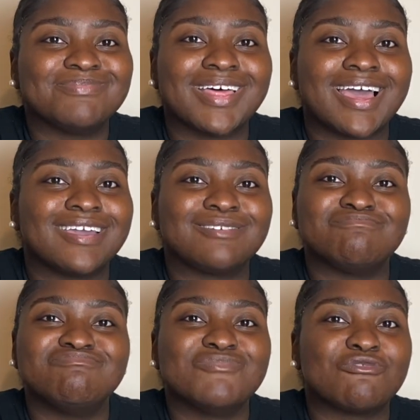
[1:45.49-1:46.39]
Like,
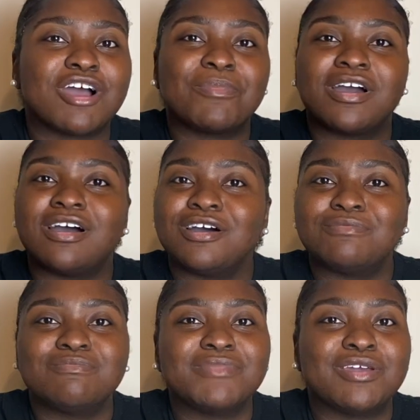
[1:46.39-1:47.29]

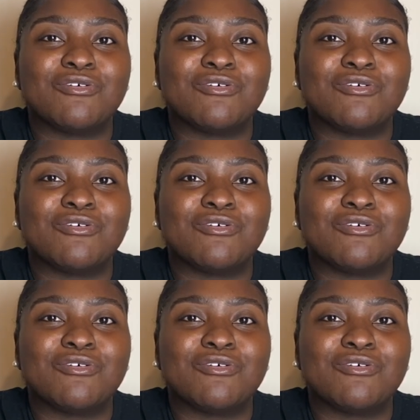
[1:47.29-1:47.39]
rom-com,